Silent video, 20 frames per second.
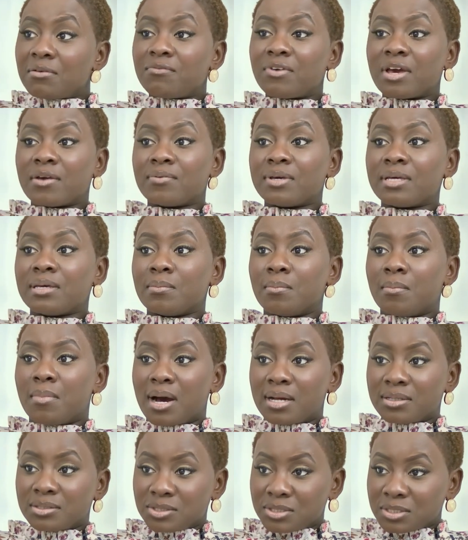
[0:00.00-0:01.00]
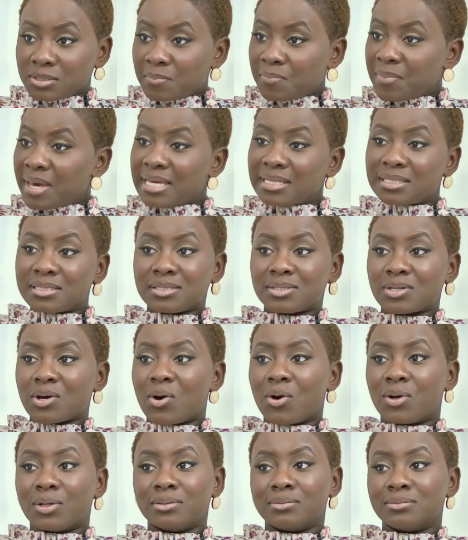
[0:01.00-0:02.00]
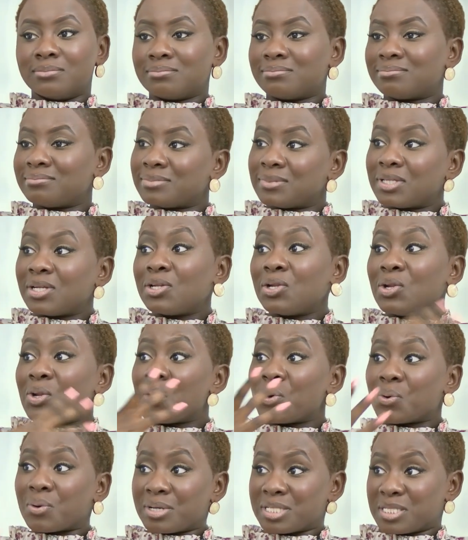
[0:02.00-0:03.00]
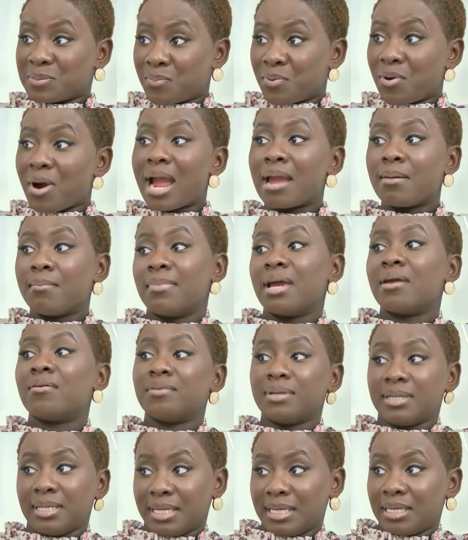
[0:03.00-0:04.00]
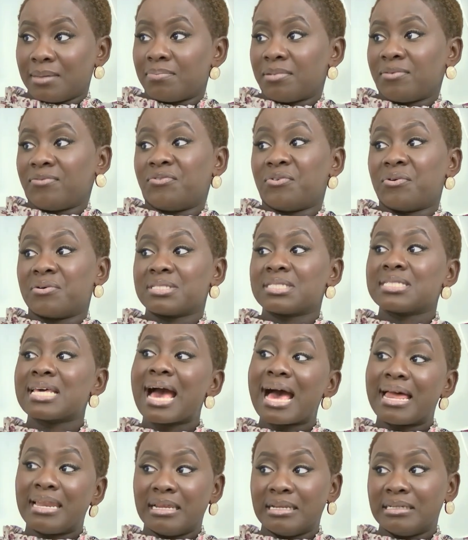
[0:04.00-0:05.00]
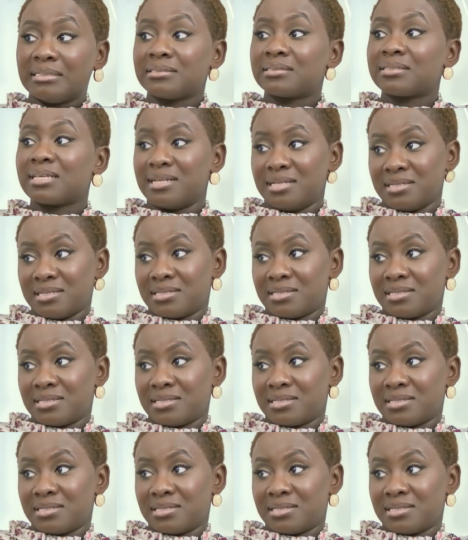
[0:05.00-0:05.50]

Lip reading: very much based on looks primarily before talent in